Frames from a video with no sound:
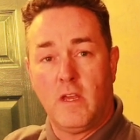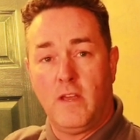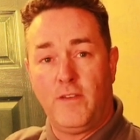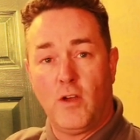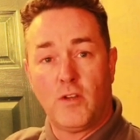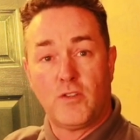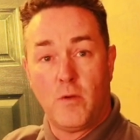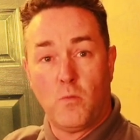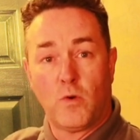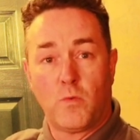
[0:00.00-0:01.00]
If you are
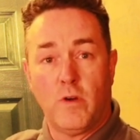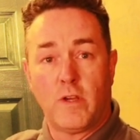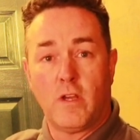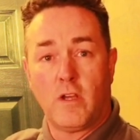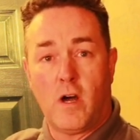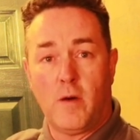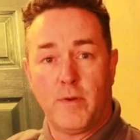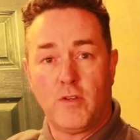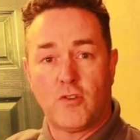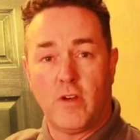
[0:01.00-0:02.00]
doing woodwork and
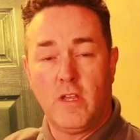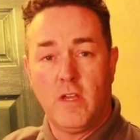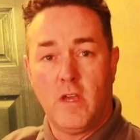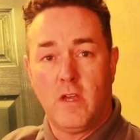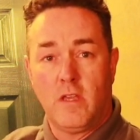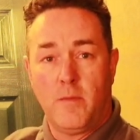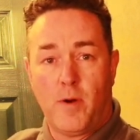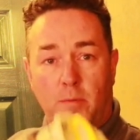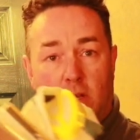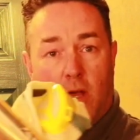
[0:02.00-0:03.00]
carpentry, you
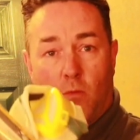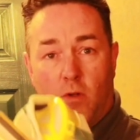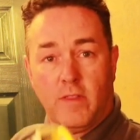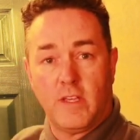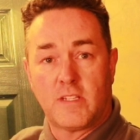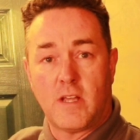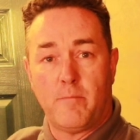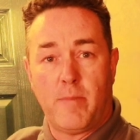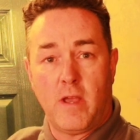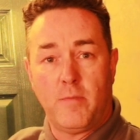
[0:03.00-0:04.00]
probably don't want this
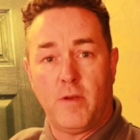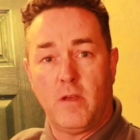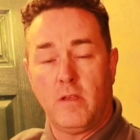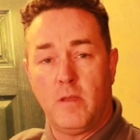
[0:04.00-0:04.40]
sandpaper.